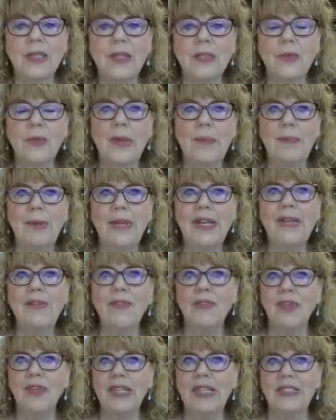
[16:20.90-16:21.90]
Repeat
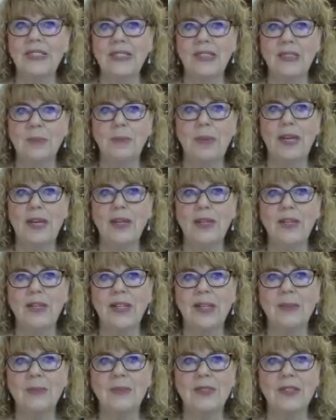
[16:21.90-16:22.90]
phrases,
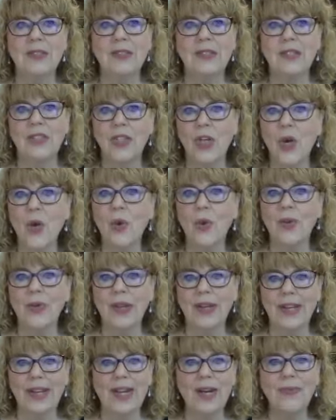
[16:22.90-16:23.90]
paradigms to know
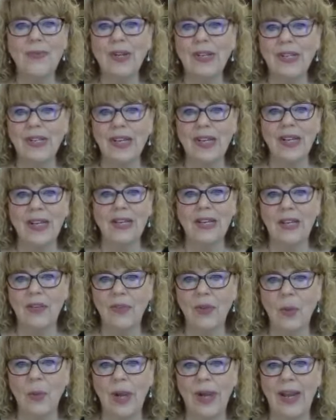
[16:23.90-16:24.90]
that every day in
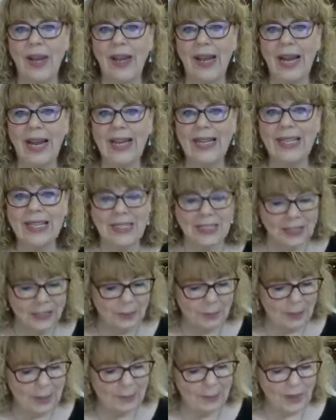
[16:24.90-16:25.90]
every way I get to
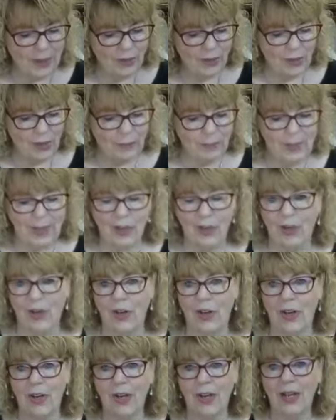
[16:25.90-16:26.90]
be better and better.
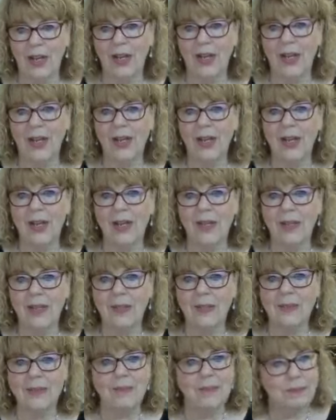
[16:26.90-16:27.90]

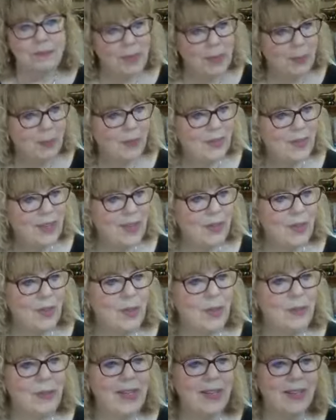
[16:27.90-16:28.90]
People that know
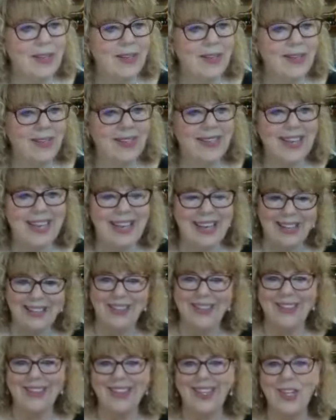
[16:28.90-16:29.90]
me, and
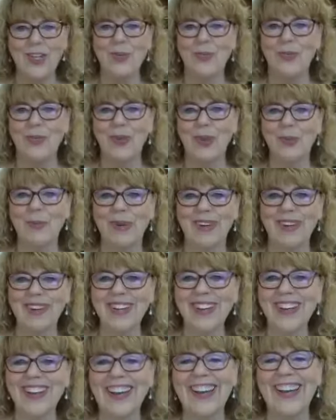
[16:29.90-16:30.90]
Kathy, thank you for the mug,
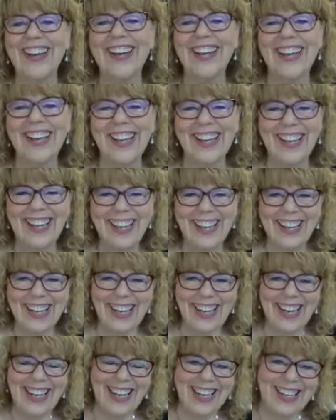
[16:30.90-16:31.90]

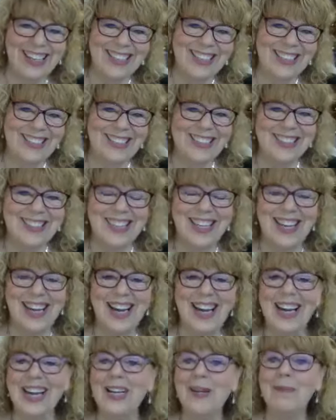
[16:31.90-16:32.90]
is
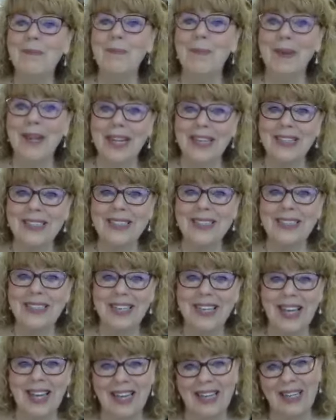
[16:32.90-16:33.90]
I am blessed and
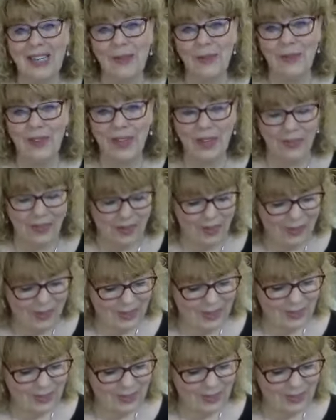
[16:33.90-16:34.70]
highly favored.